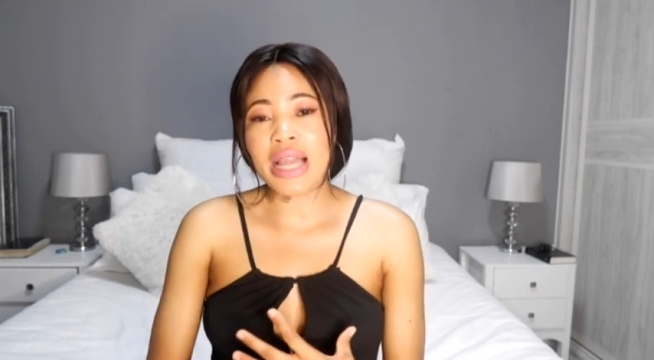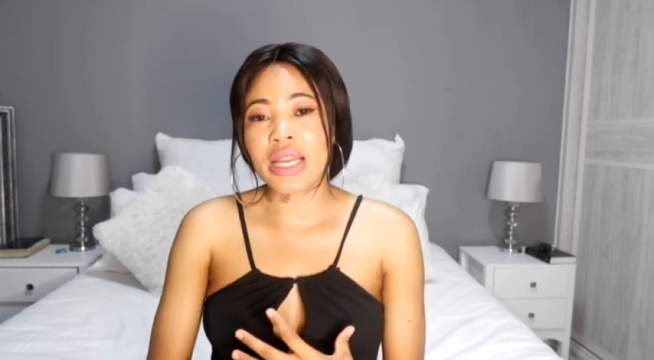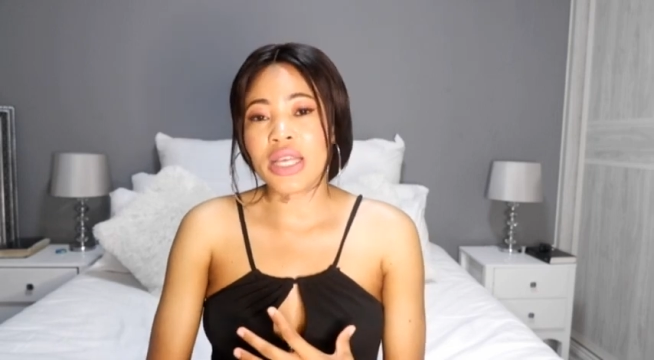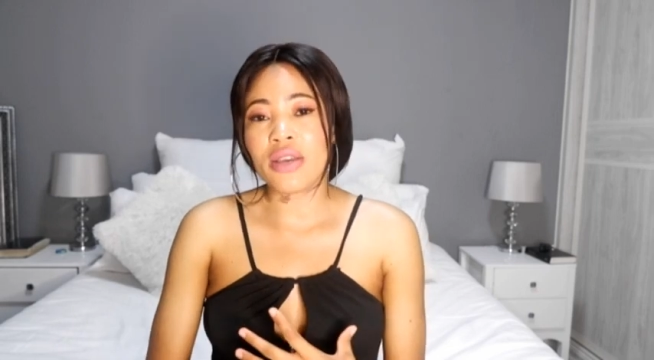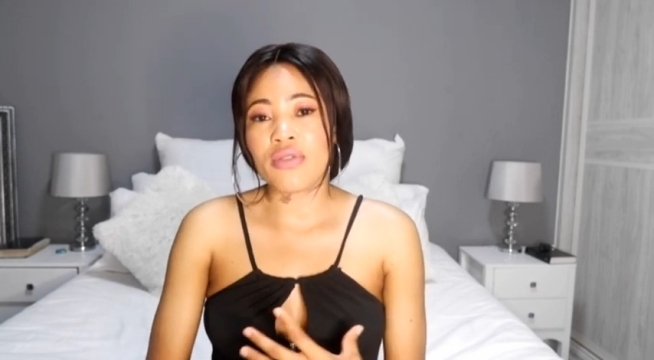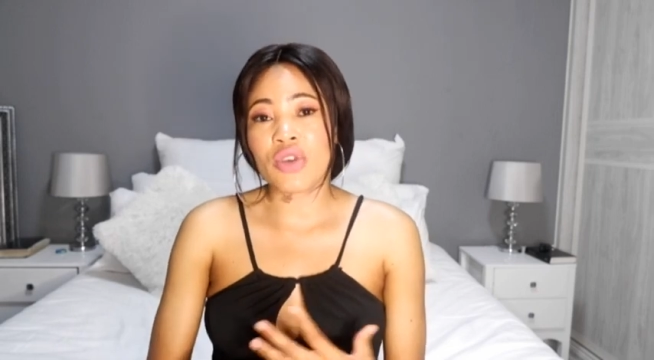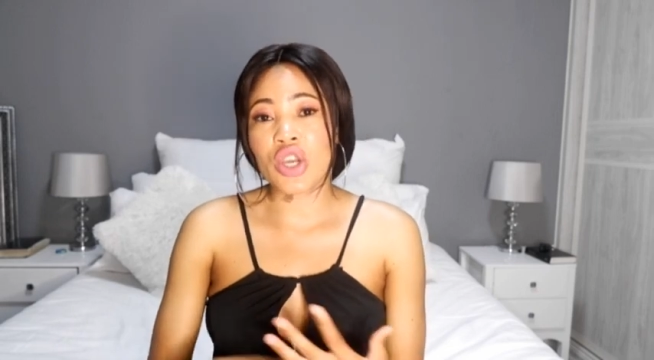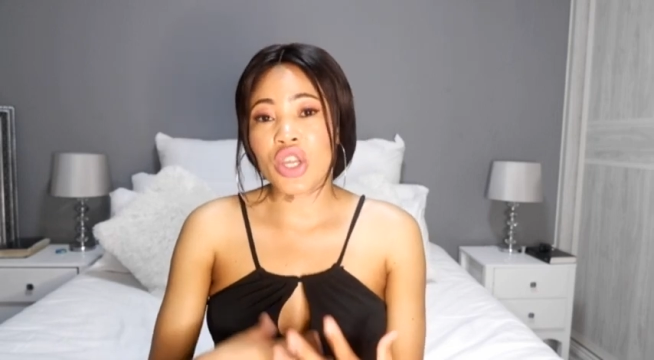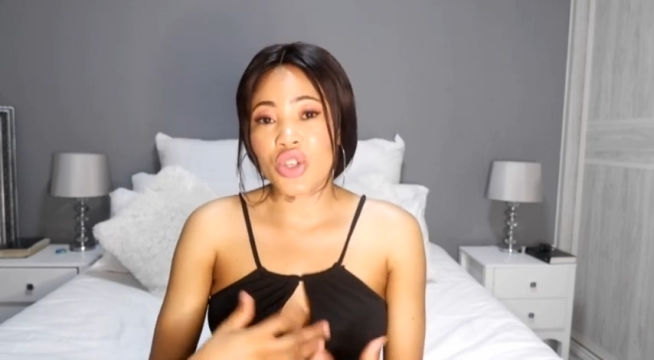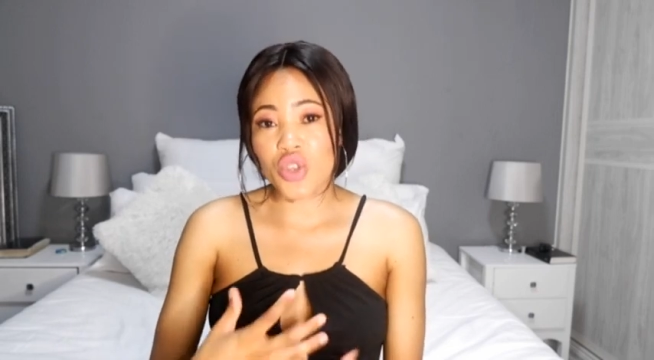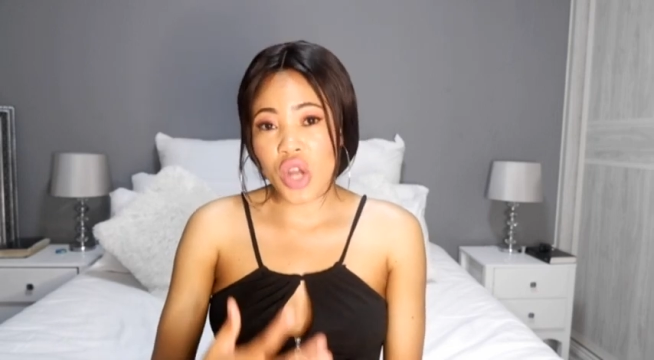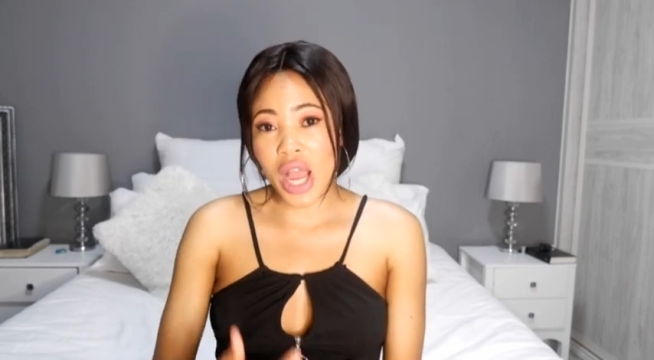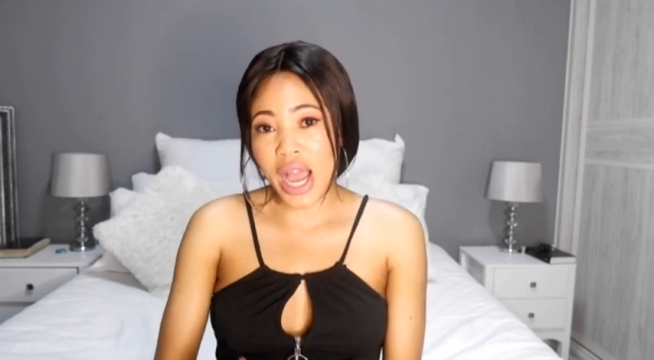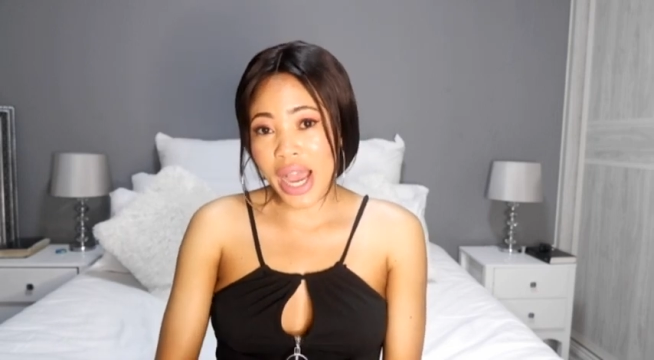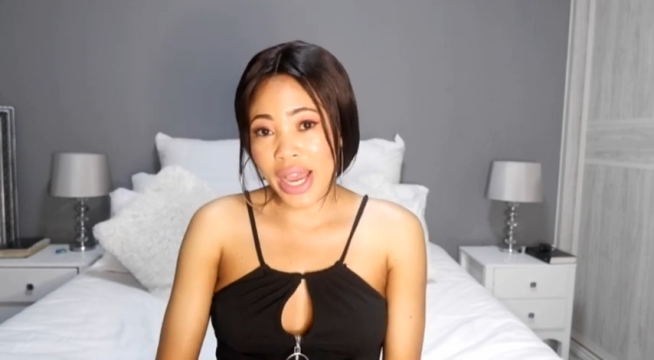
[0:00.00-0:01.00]
I live
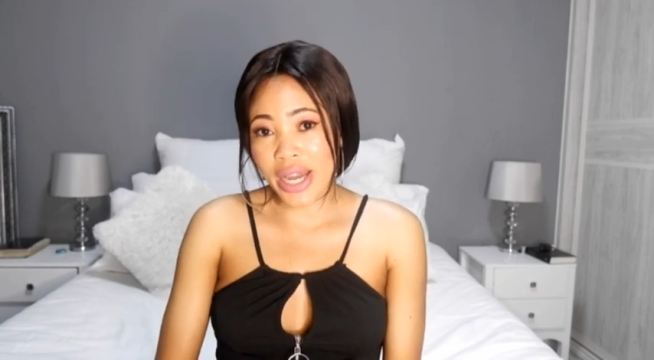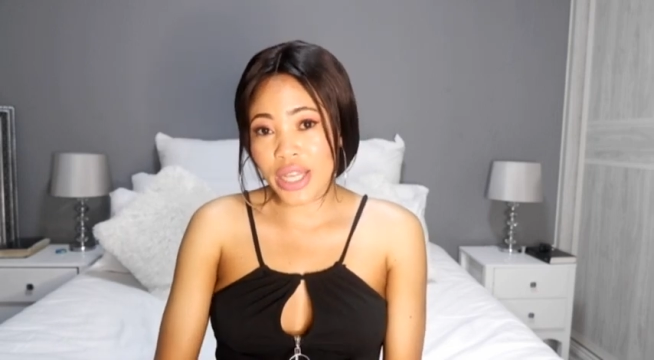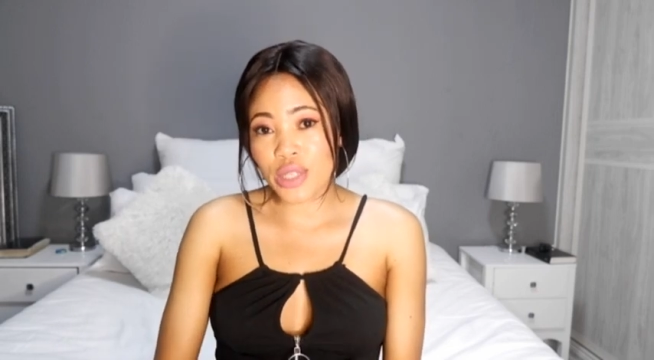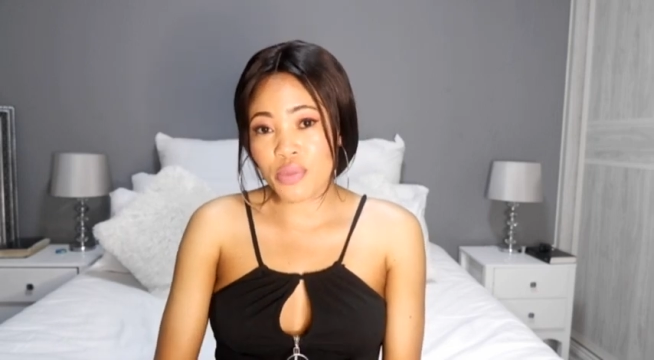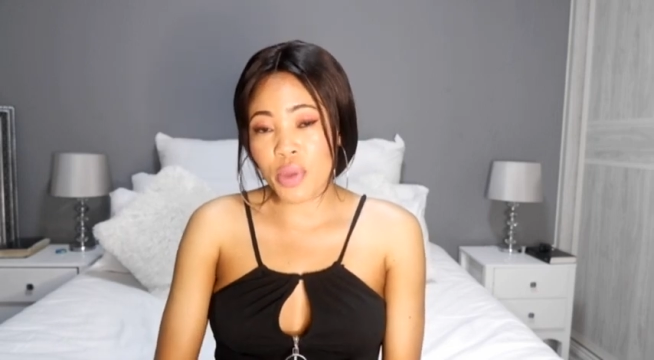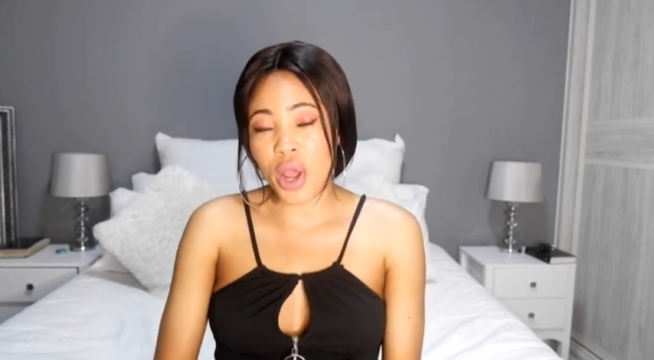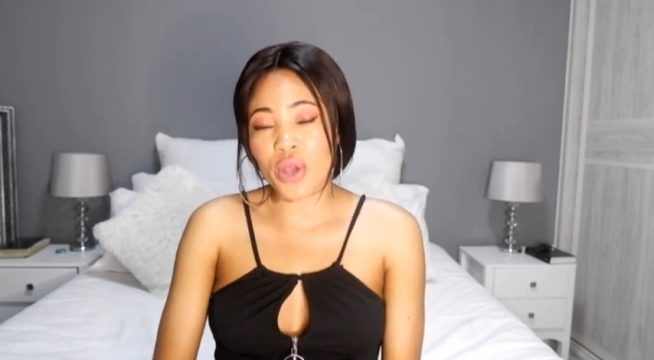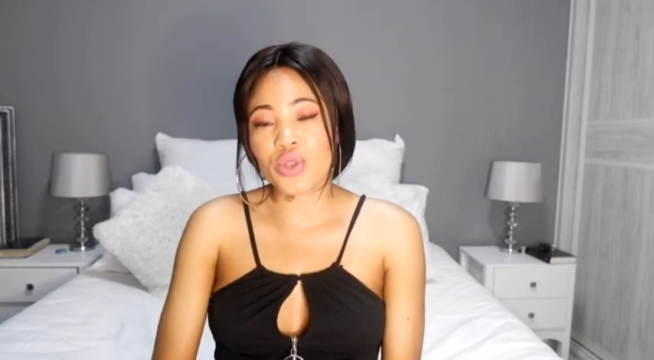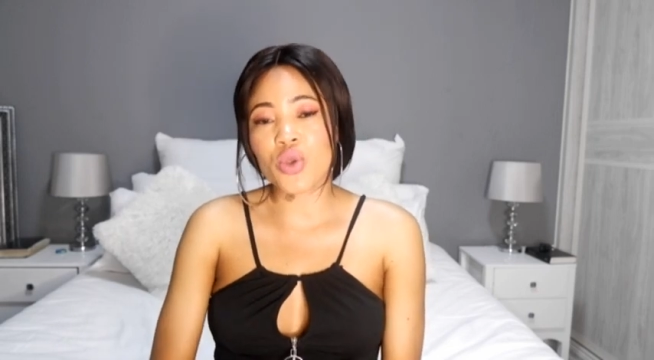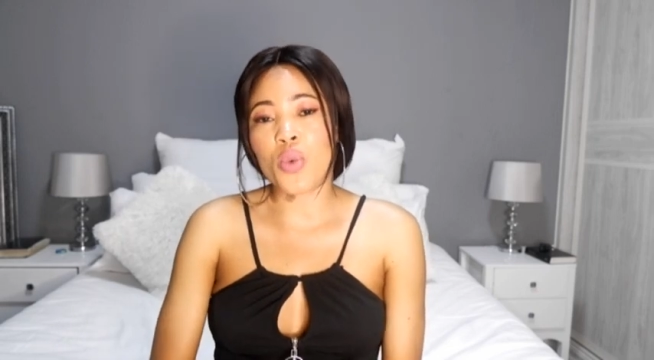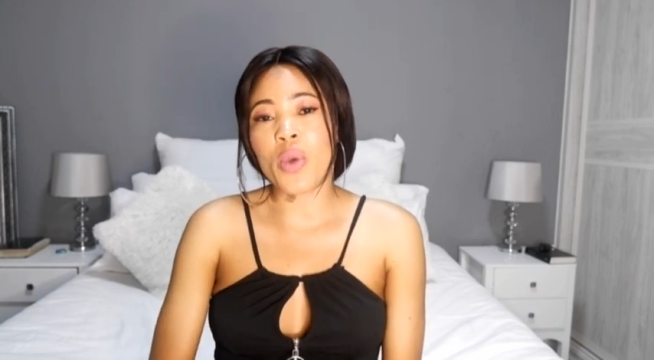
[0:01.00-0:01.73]
in Johannesburg.